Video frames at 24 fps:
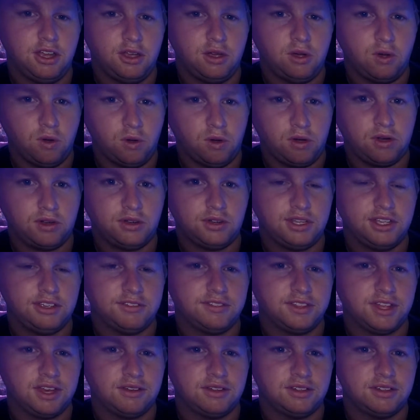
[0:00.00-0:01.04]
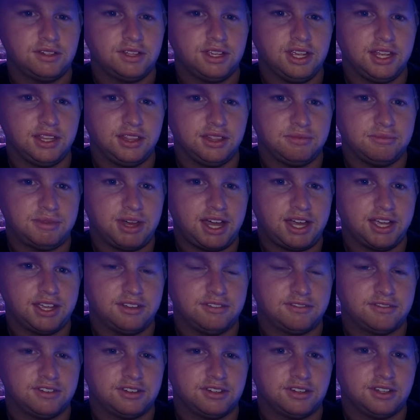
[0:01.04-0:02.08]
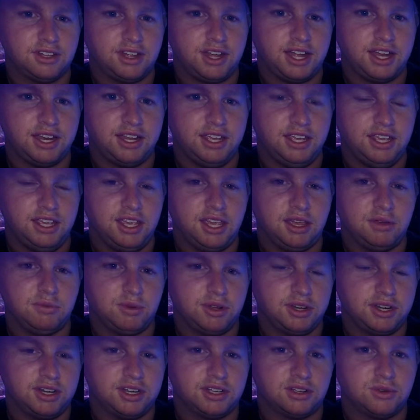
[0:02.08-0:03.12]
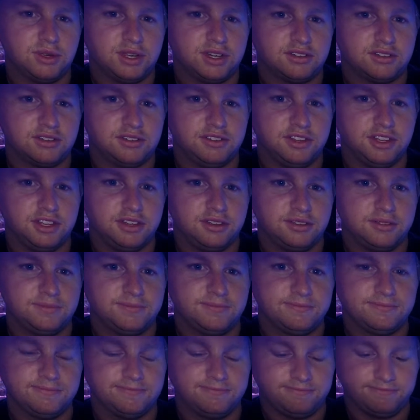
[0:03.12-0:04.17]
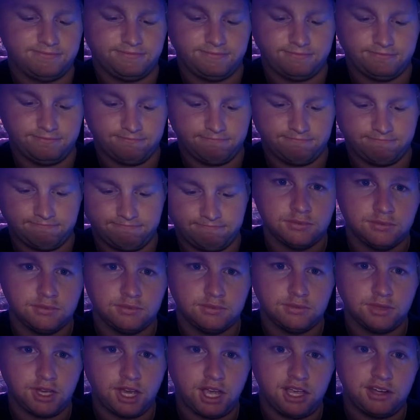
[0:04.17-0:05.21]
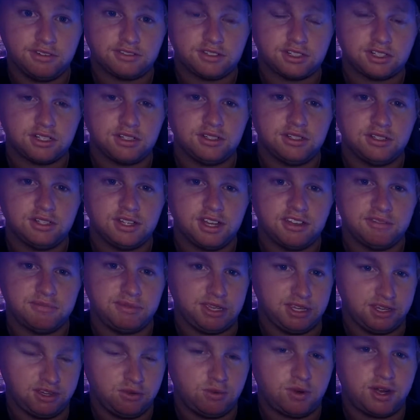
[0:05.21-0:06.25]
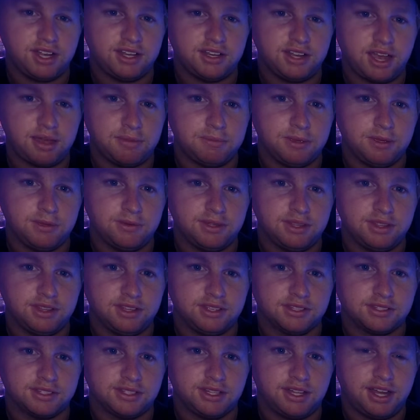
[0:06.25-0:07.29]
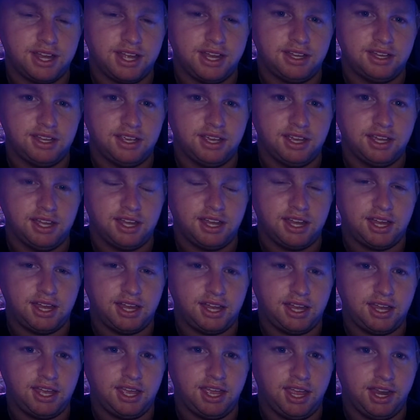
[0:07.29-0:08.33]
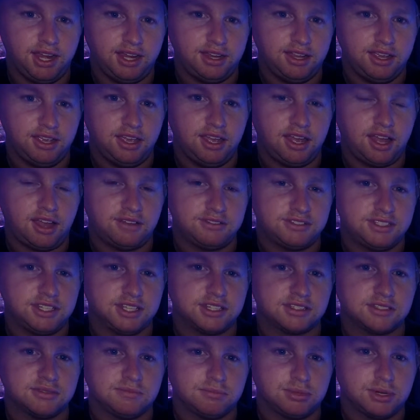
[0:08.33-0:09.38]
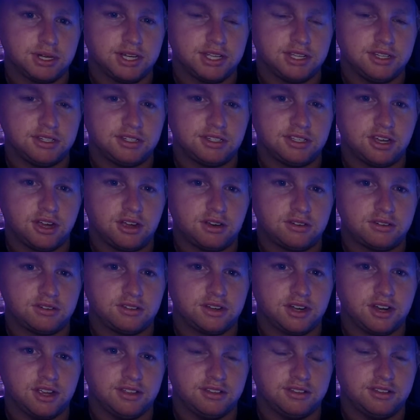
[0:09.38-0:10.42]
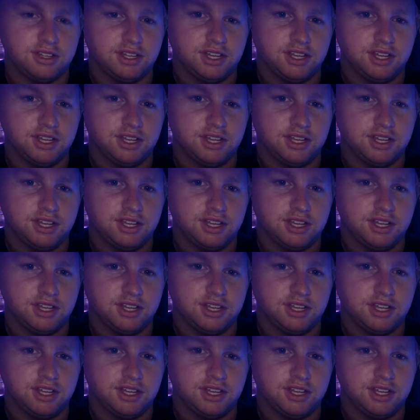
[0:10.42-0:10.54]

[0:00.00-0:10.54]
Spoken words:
or if they were in the market for a light and wanted a quick review. Overall, I've been quite happy with this light, and I've seen some pretty good coral growth.